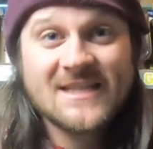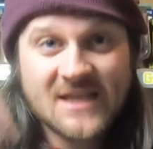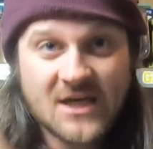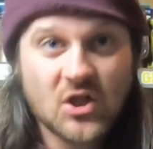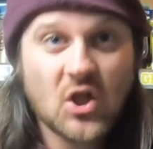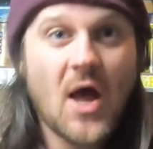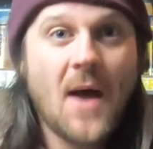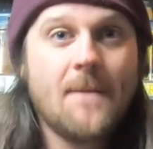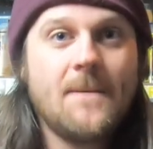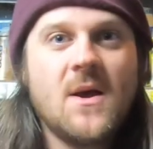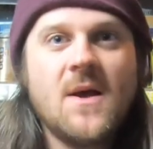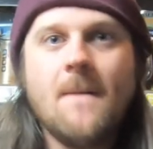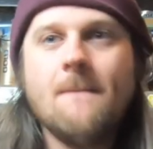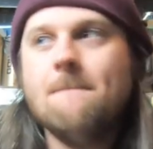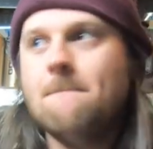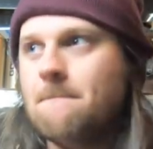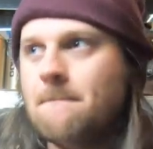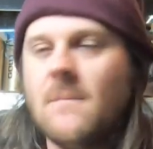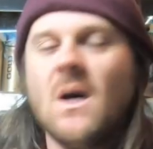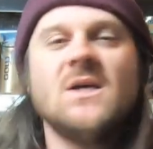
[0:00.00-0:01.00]
clip
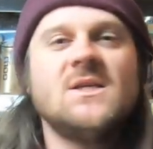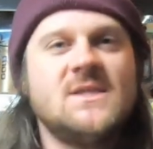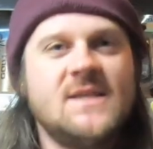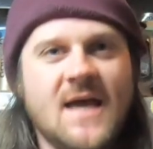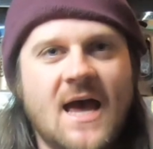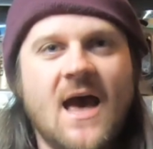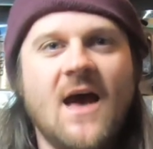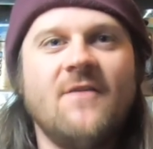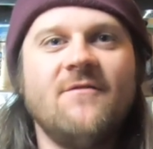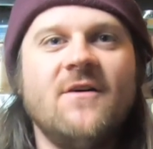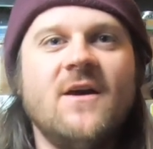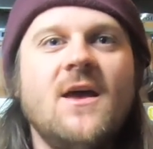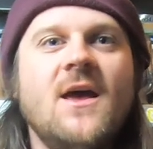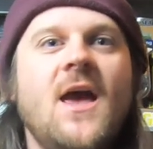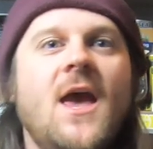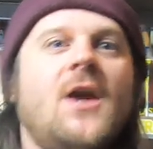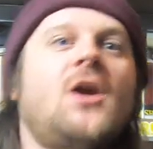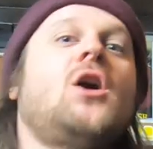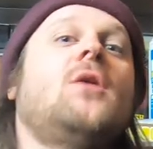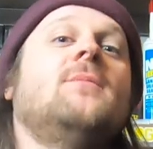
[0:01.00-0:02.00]
must have
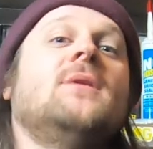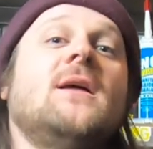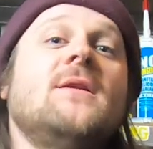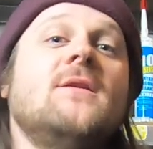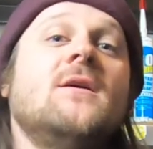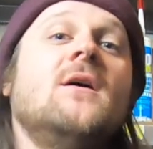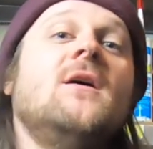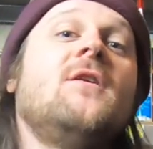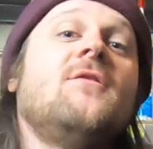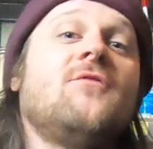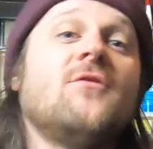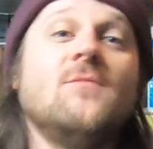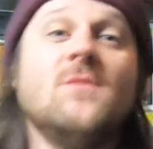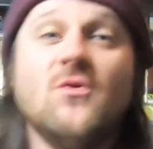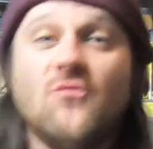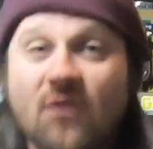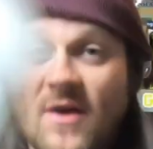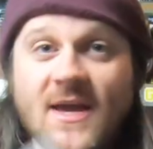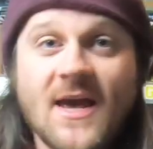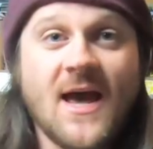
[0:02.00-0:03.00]
it coming in from the
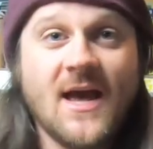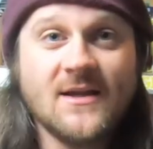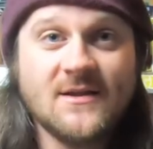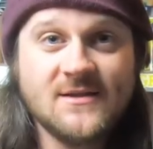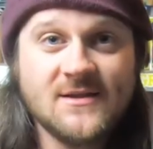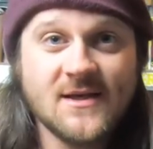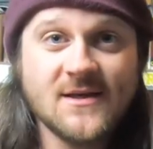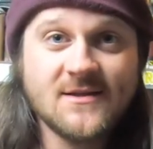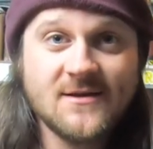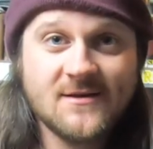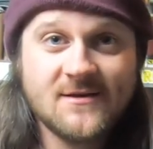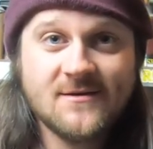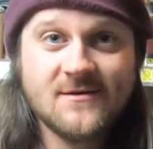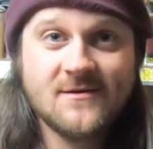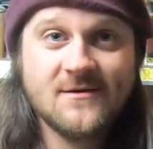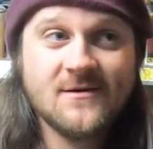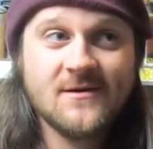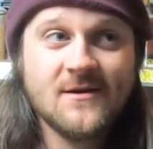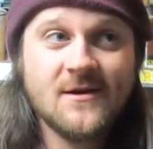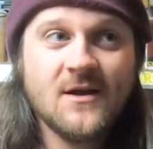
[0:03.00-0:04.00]
right hand side
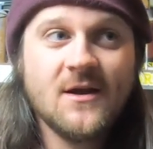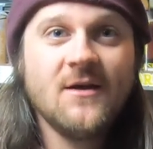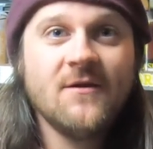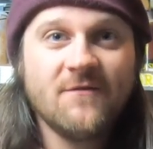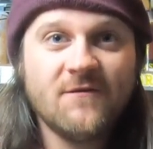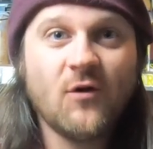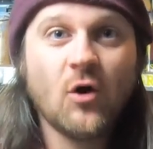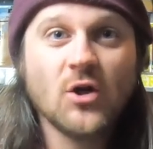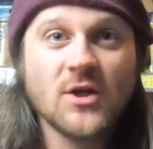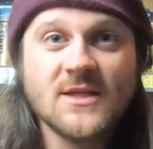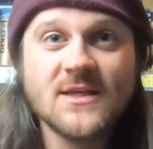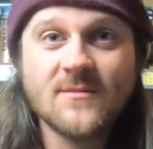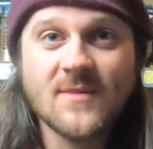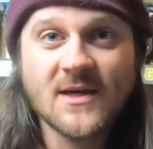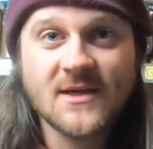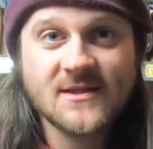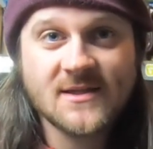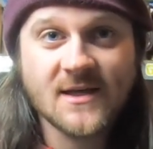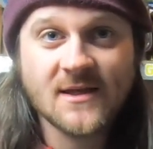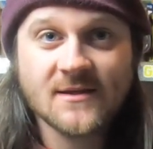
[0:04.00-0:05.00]
for it to
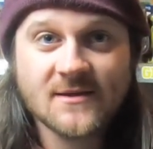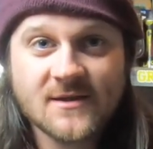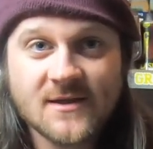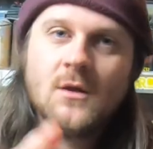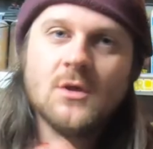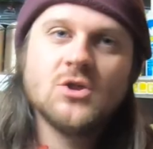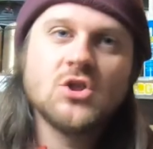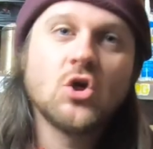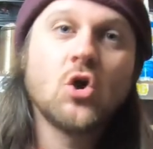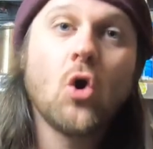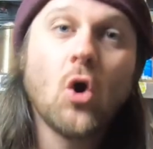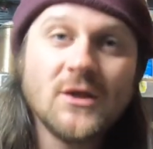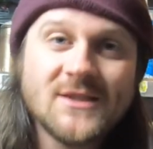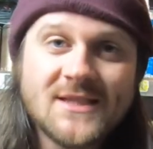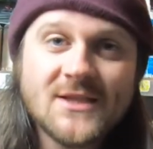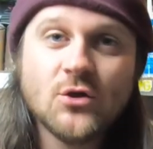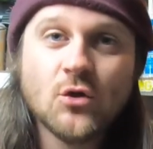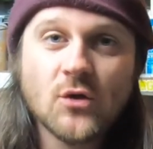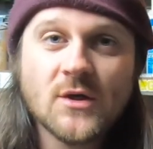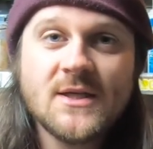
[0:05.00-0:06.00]
make sense. So
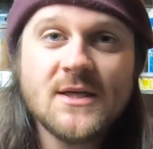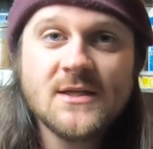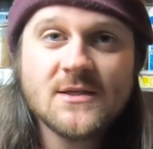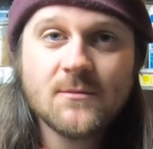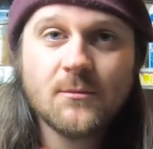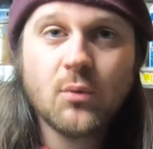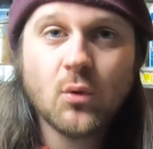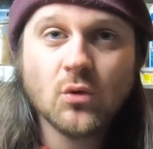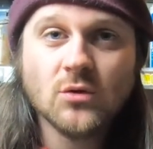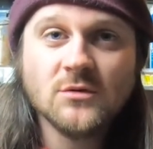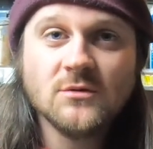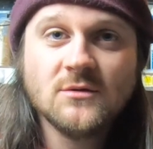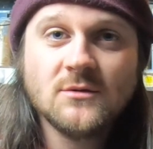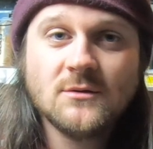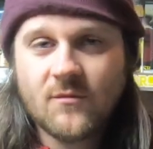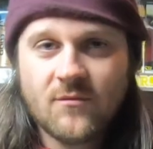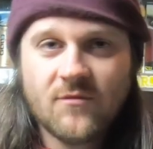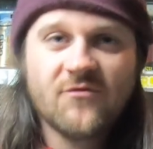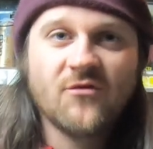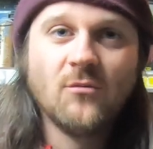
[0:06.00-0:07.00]
continuity is important.
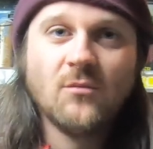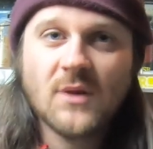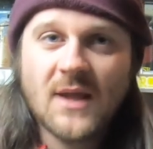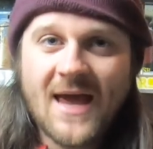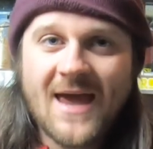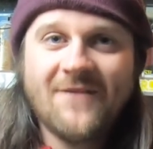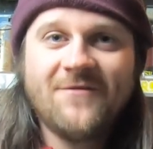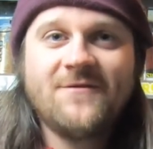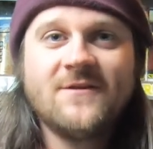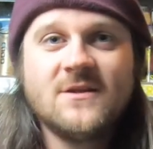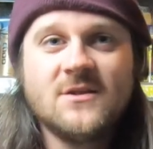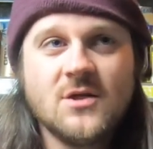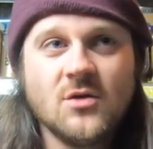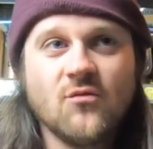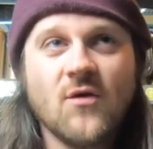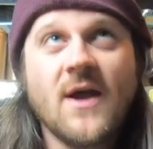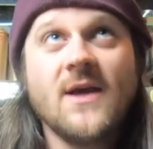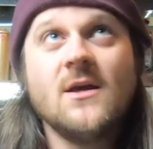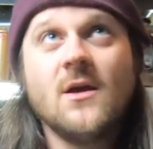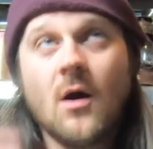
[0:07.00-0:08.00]
From left to
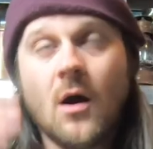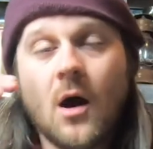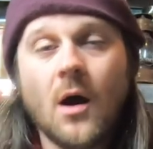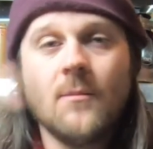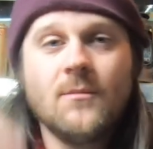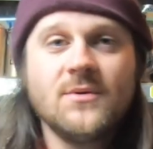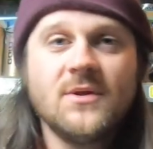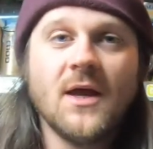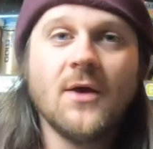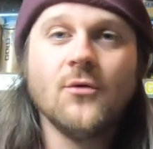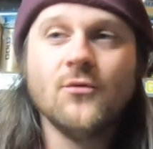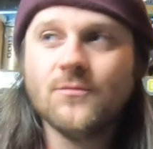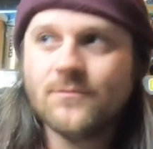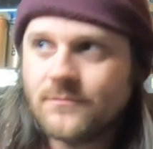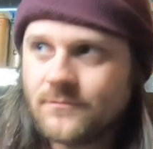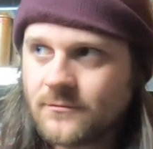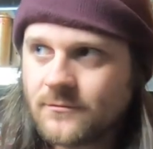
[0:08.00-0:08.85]
right, up, down.